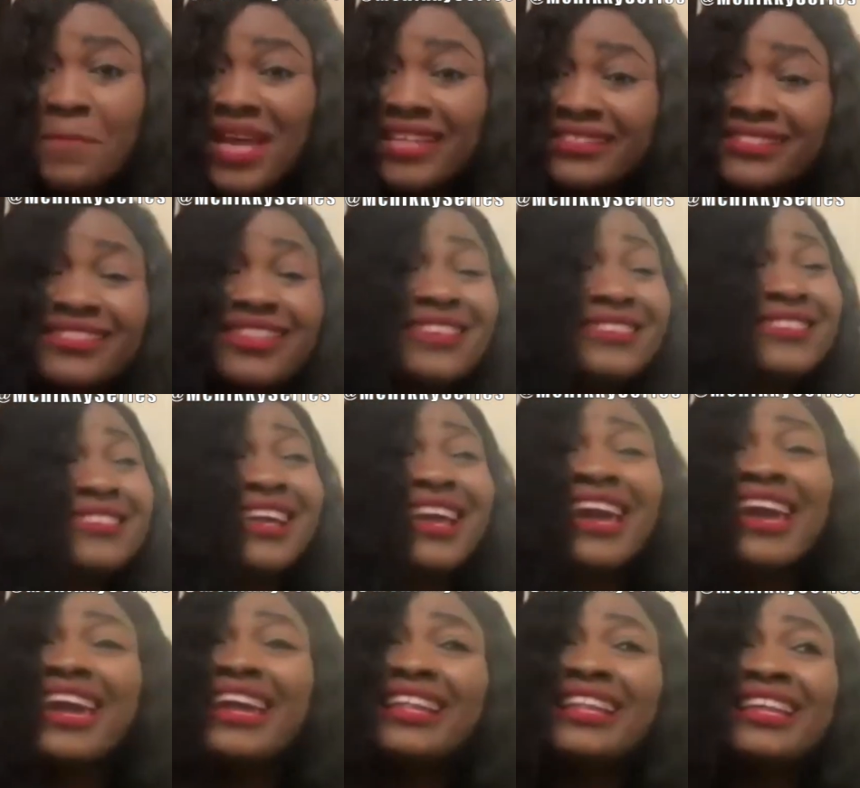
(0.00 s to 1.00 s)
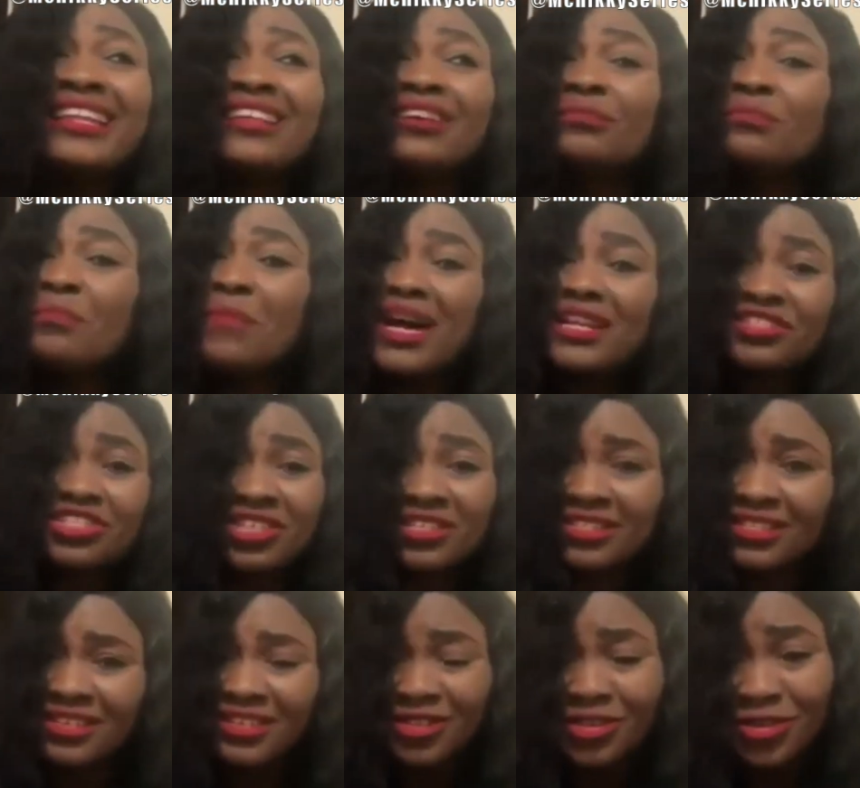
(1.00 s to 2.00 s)
Mercy is killing and
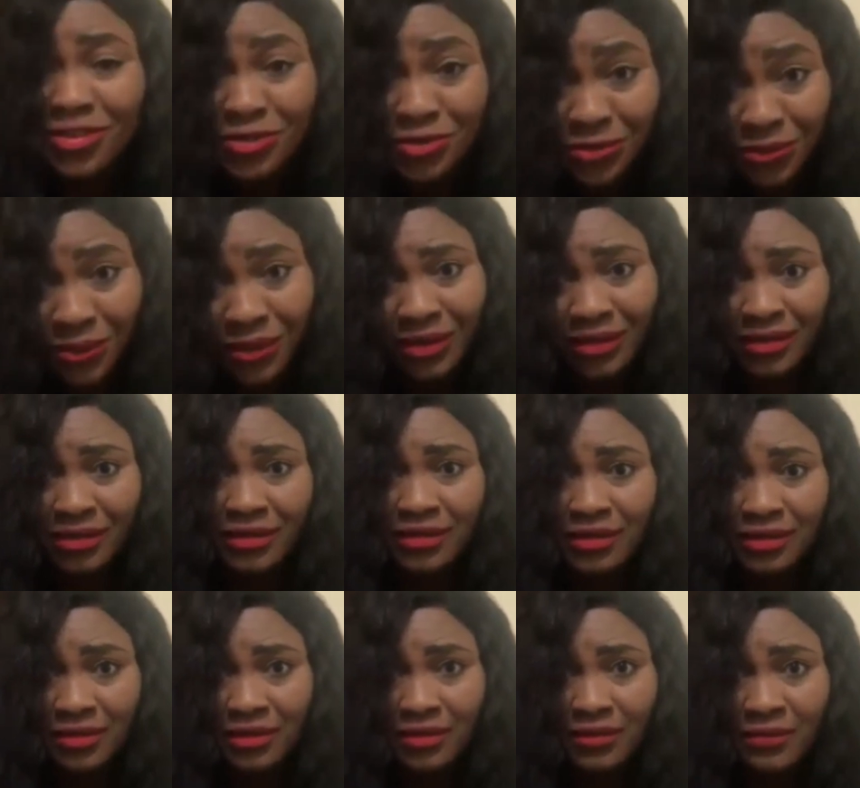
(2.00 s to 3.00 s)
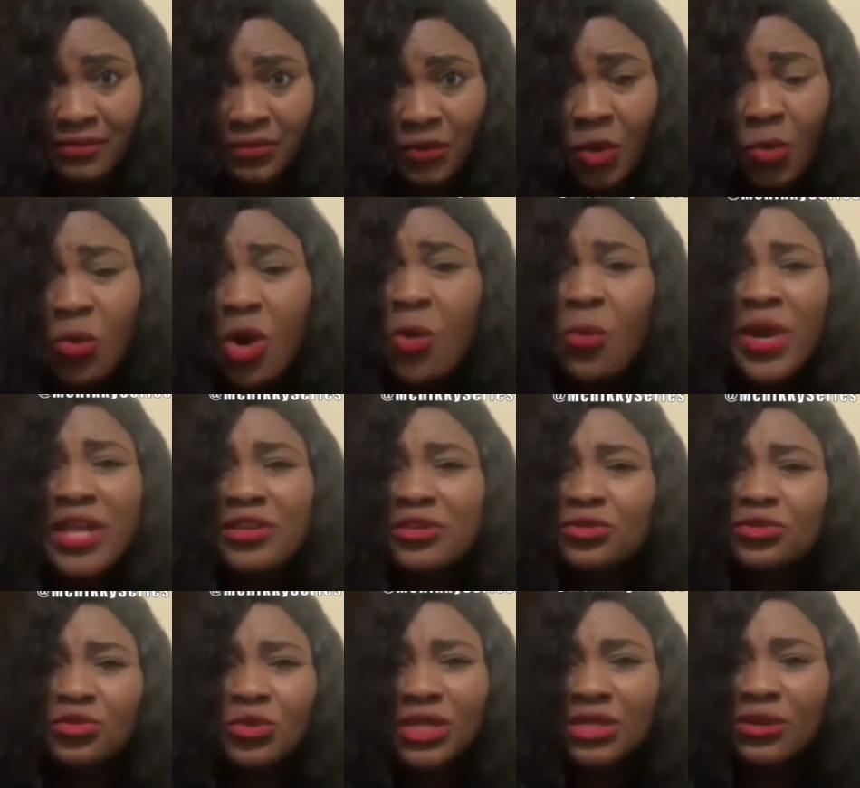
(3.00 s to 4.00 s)
macheting you. What were
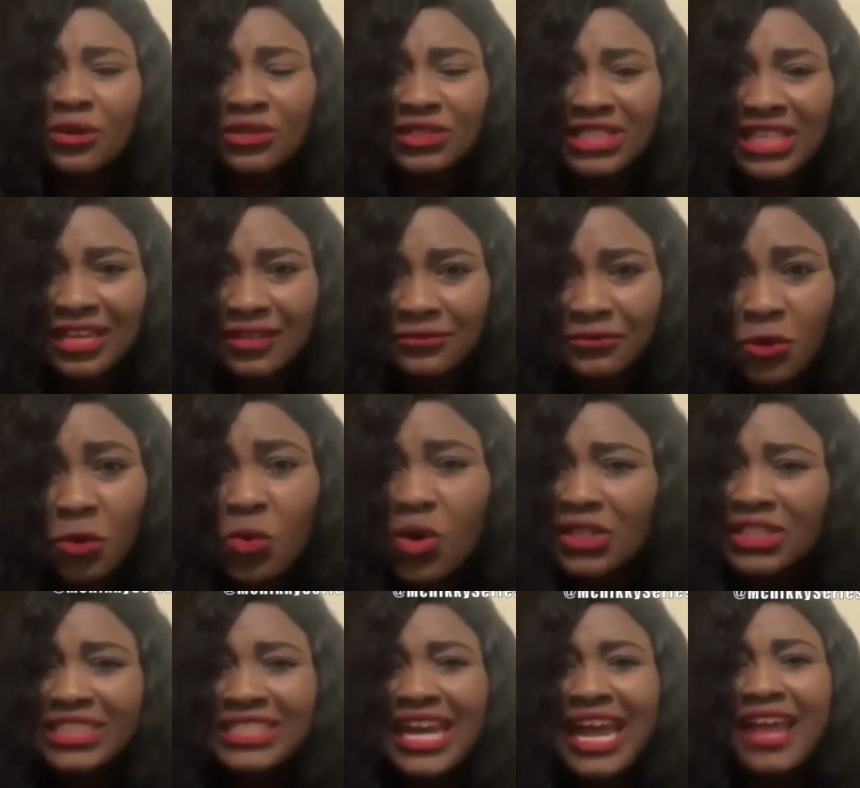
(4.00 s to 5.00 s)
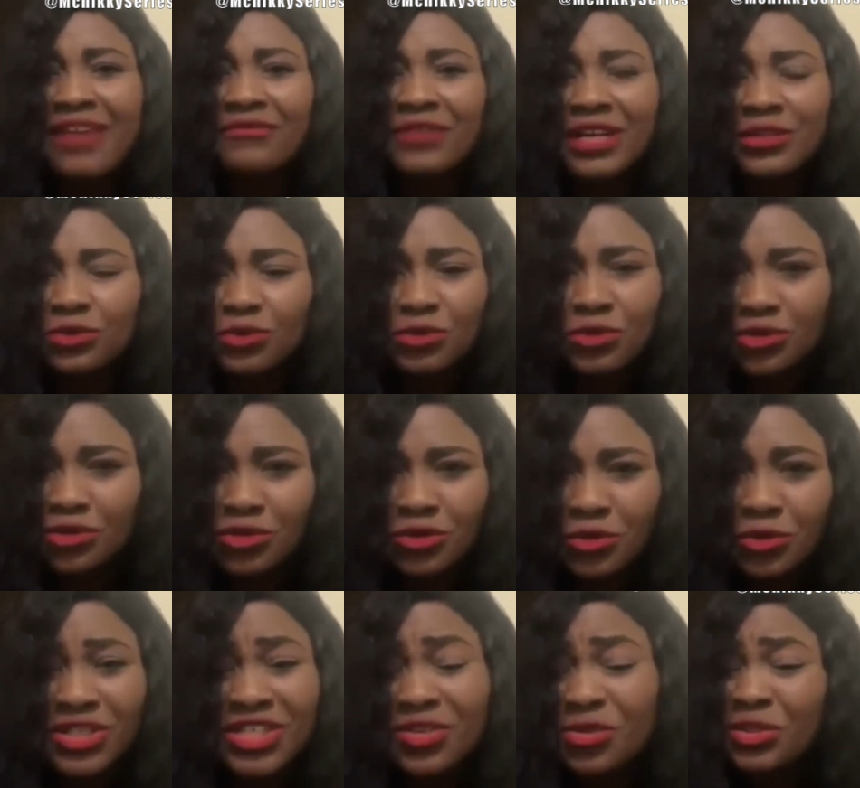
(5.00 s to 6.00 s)
you doing all that for? What did I ever do to
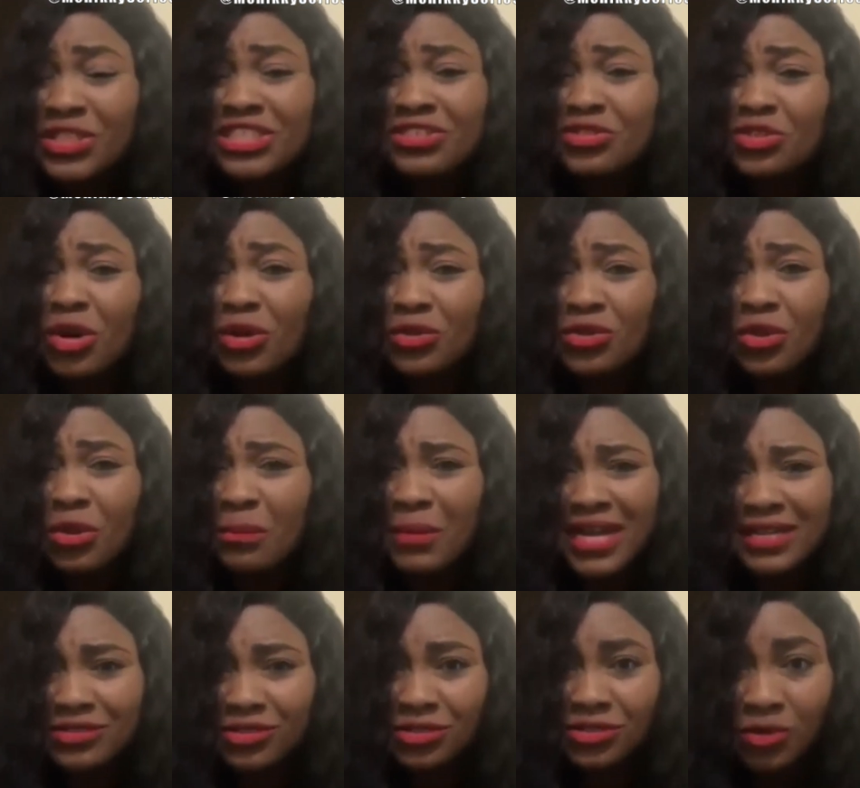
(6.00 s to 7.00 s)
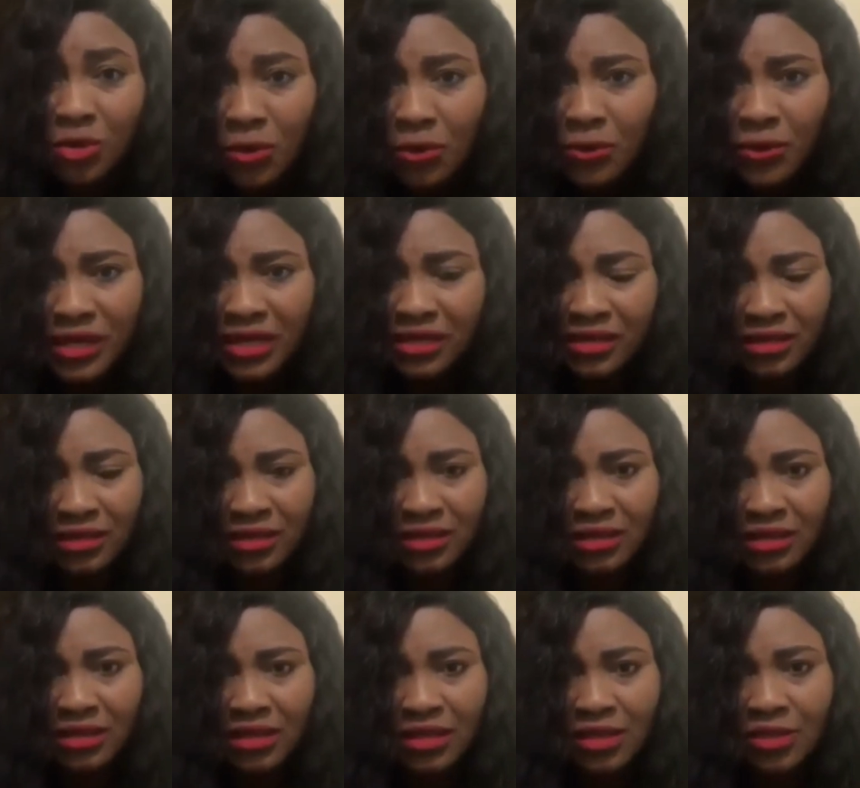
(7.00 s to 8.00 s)
you? You did not know my story.
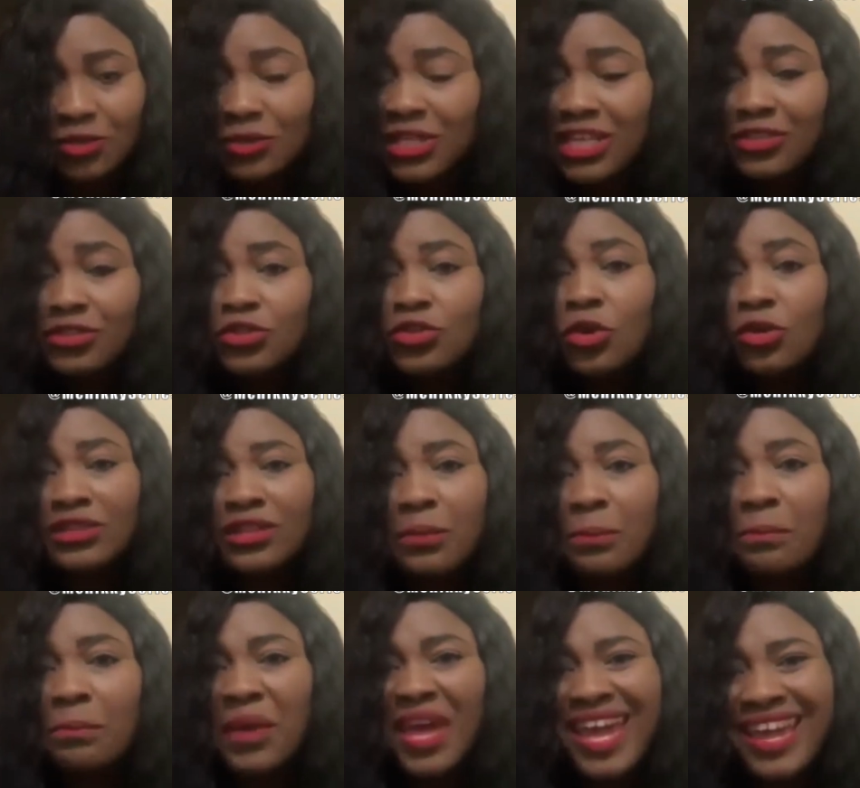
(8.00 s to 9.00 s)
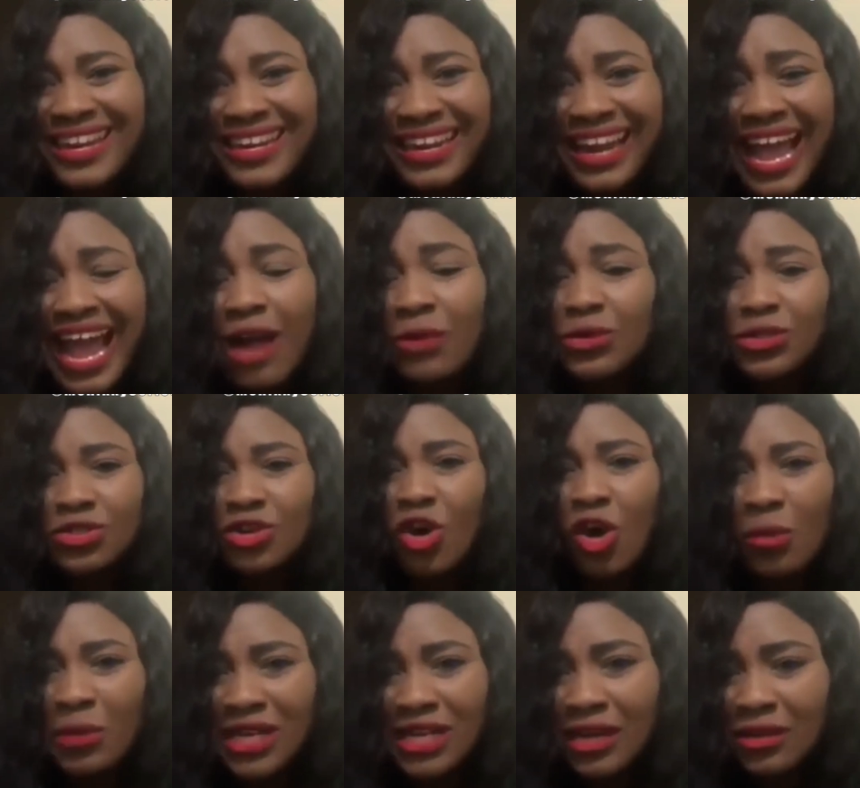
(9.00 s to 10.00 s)
You didn't know the pain I was
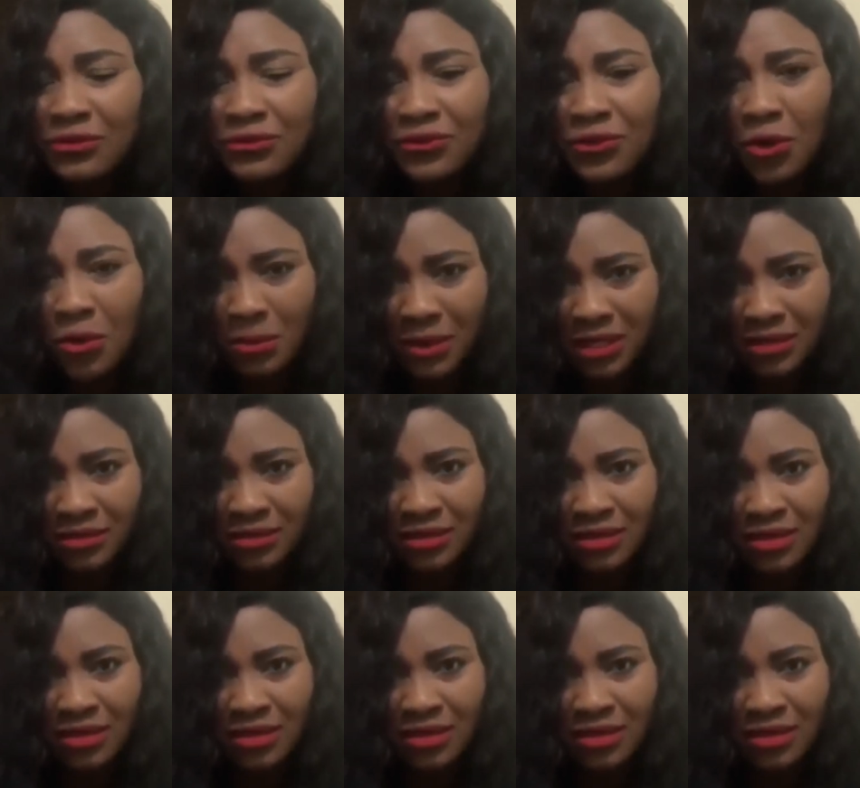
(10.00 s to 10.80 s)
coming out from.